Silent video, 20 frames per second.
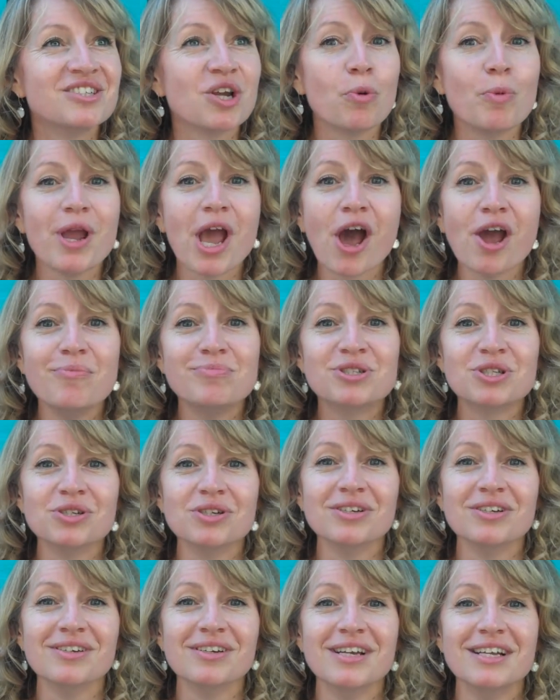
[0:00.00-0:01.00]
So we hope
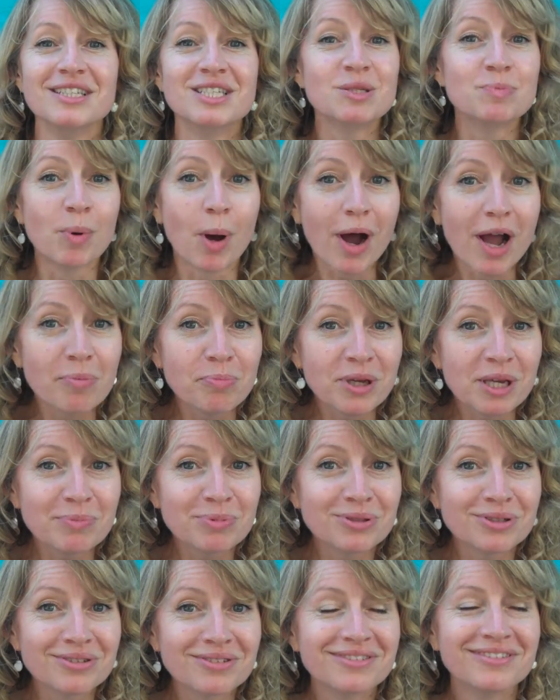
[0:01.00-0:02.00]
to inspire
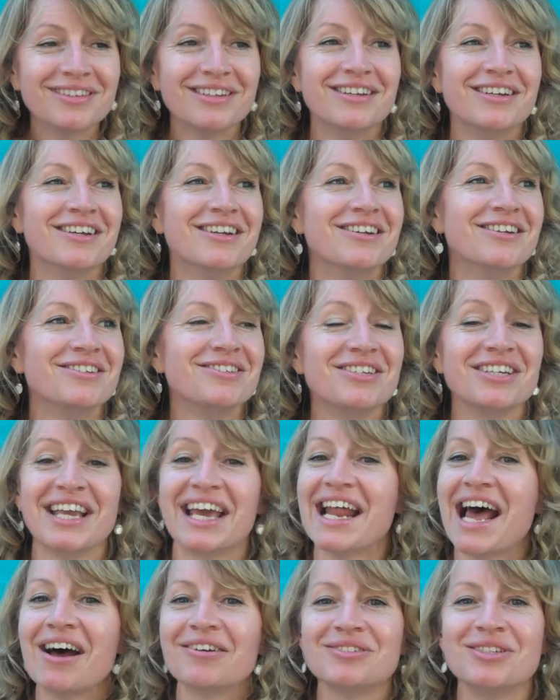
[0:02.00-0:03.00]
people to
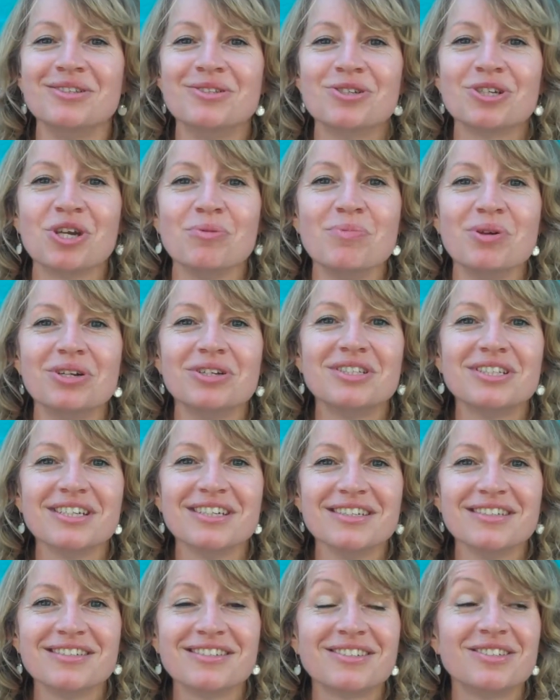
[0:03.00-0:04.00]
get out into
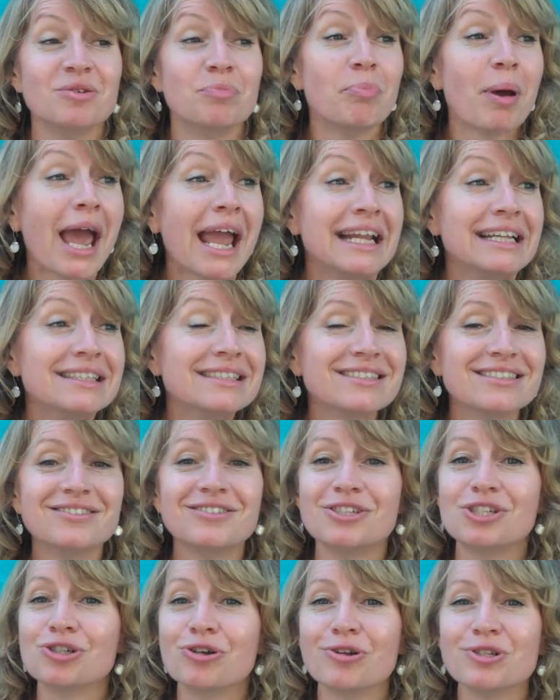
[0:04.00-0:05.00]
communities, to paint
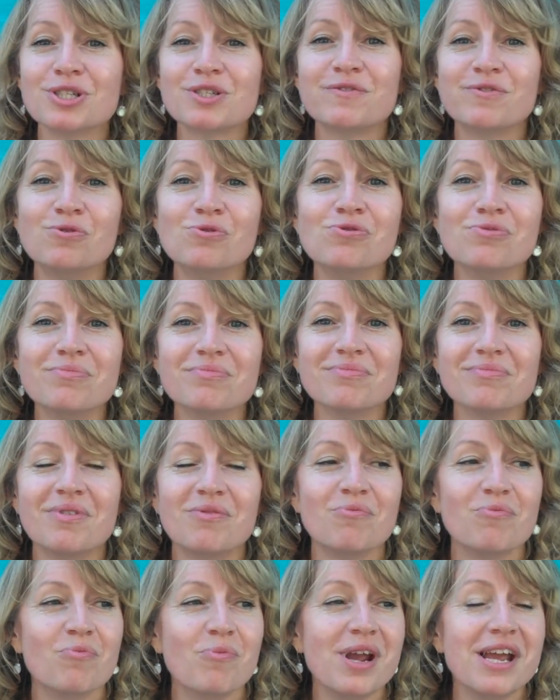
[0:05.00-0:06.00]
and to transform.
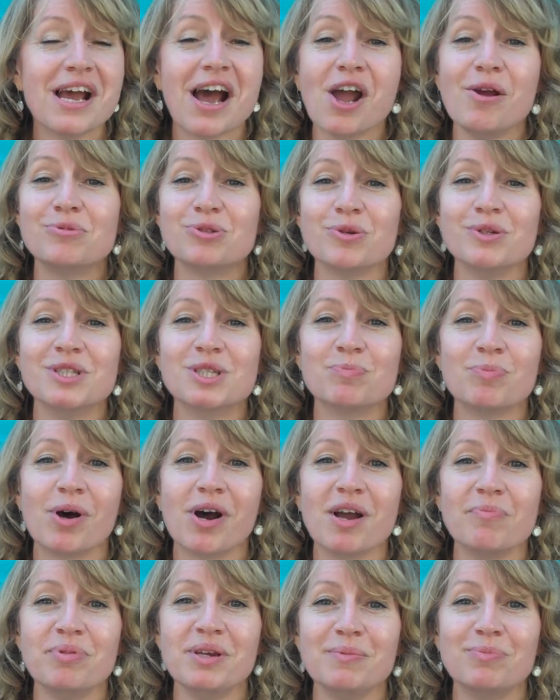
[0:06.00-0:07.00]
We hope to
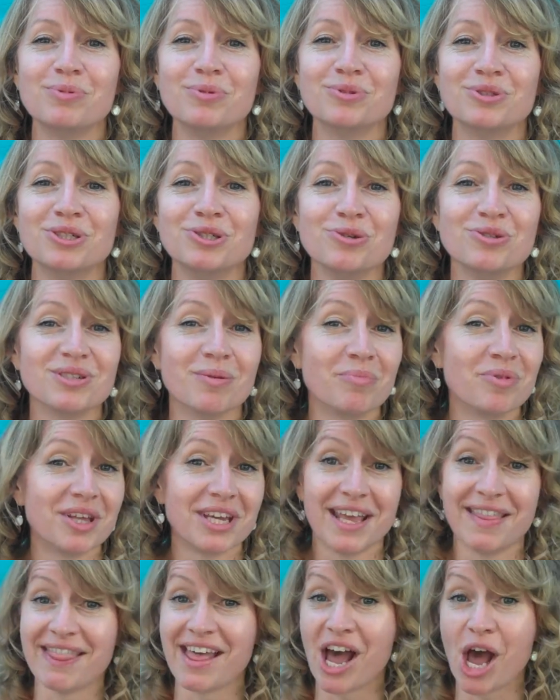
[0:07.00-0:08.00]
inspire people to do
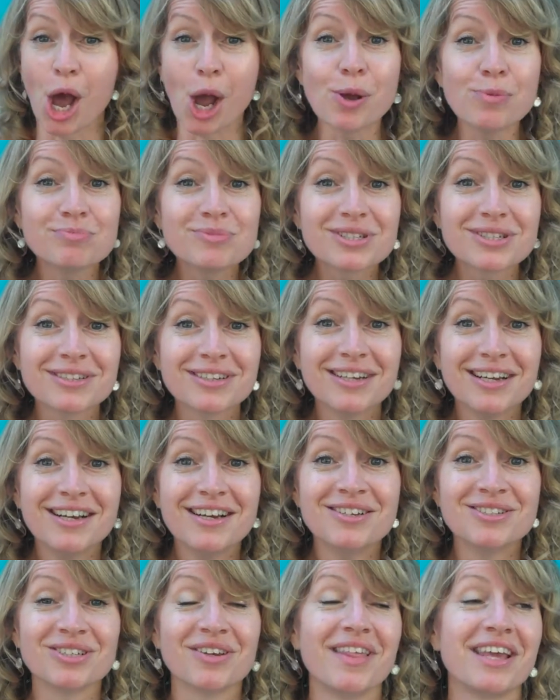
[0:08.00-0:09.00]
something in their homes,
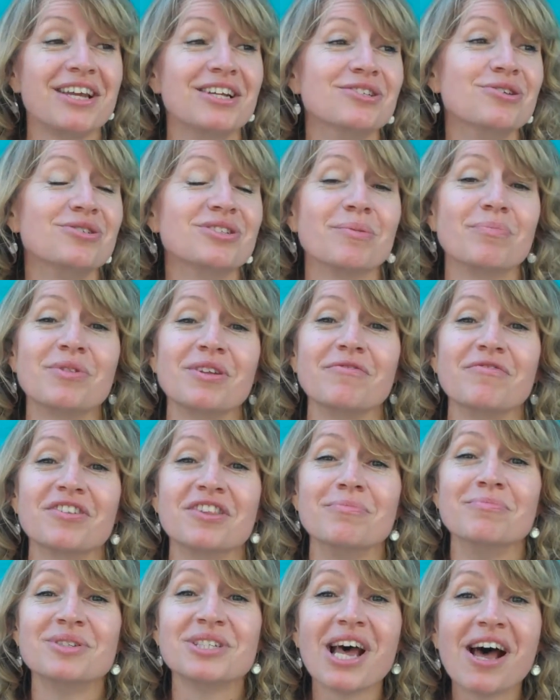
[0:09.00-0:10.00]
so they can do something
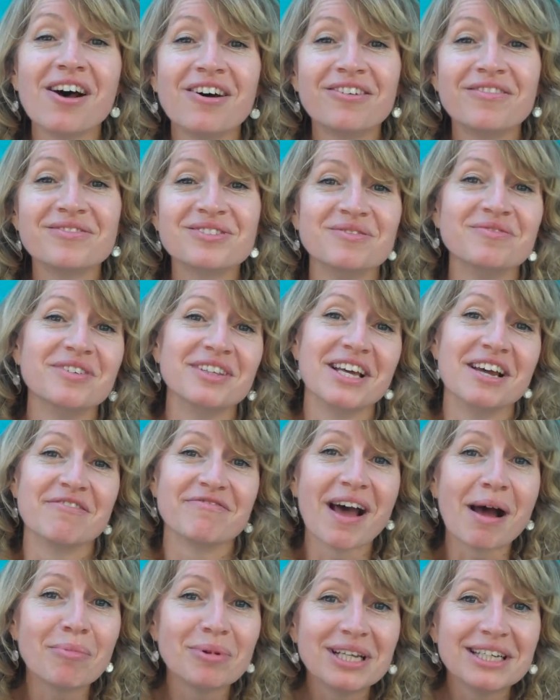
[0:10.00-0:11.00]
for themselves and for their
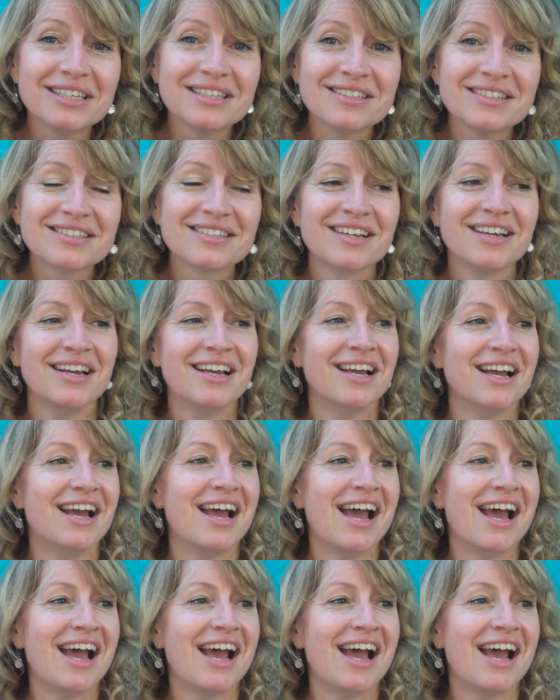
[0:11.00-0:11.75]
families.